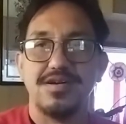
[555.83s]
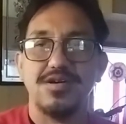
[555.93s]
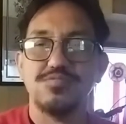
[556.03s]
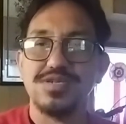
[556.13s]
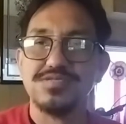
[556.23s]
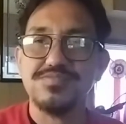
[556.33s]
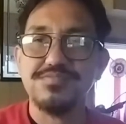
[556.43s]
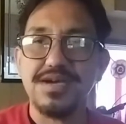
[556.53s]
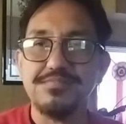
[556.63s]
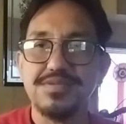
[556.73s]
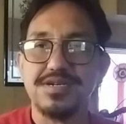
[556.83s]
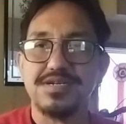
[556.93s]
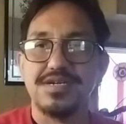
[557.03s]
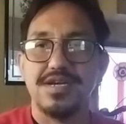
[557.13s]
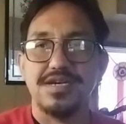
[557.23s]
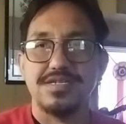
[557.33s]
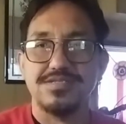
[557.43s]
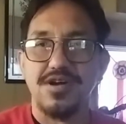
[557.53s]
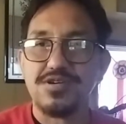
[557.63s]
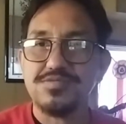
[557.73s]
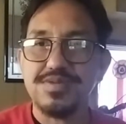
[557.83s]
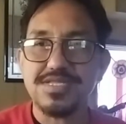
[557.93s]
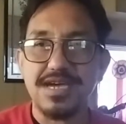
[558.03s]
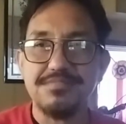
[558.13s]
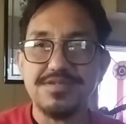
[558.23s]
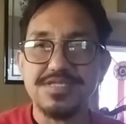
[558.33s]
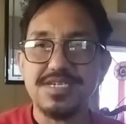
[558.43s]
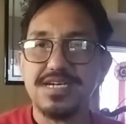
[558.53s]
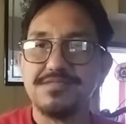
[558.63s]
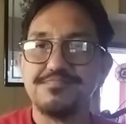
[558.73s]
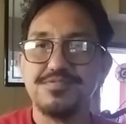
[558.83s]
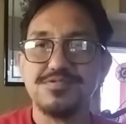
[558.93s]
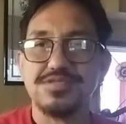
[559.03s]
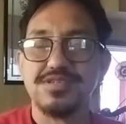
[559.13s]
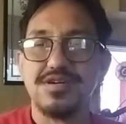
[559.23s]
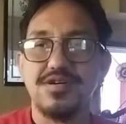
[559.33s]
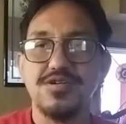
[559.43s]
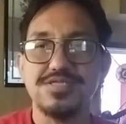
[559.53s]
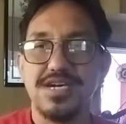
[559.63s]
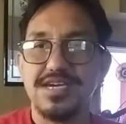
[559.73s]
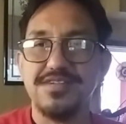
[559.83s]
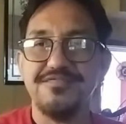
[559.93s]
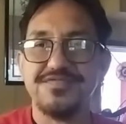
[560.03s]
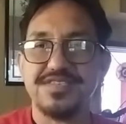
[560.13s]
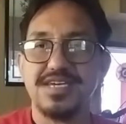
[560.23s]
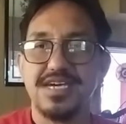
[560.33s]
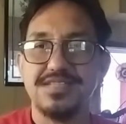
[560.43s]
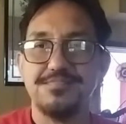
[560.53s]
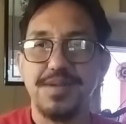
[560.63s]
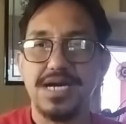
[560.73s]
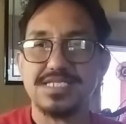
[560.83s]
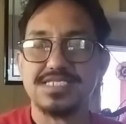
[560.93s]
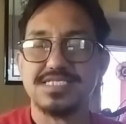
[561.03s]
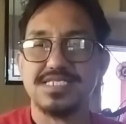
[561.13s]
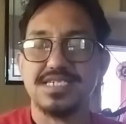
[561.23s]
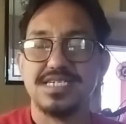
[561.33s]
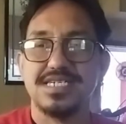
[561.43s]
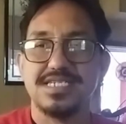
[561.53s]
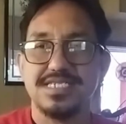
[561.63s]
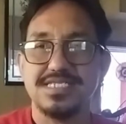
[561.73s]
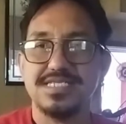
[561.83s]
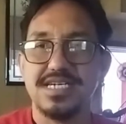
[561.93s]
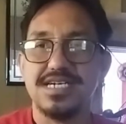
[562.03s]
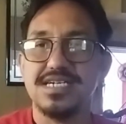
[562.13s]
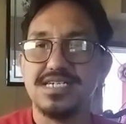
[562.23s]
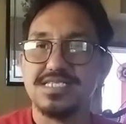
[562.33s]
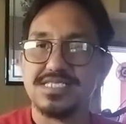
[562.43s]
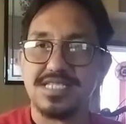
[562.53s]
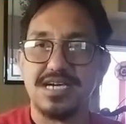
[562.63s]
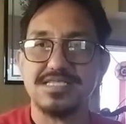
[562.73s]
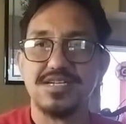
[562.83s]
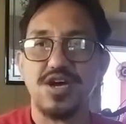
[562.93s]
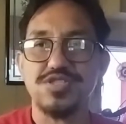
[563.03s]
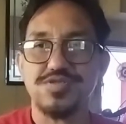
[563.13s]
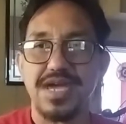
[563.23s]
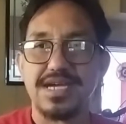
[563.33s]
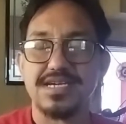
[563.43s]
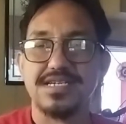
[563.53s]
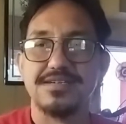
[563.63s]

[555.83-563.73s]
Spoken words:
Always remember, document everything and put all the ifs and buts in the stud contract.